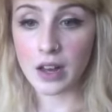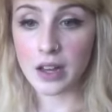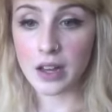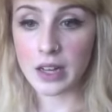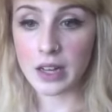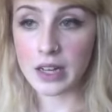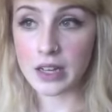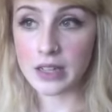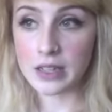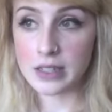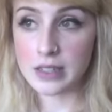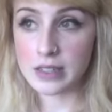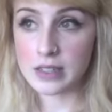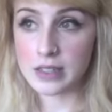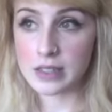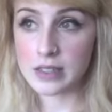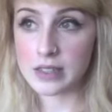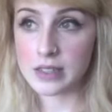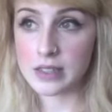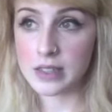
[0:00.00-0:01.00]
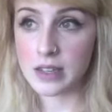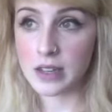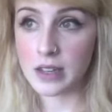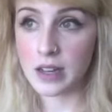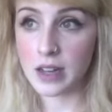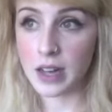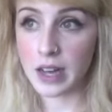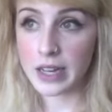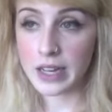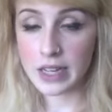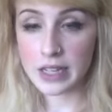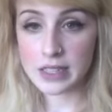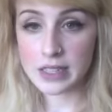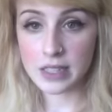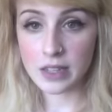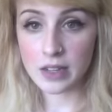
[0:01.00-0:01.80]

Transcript: is, I guess,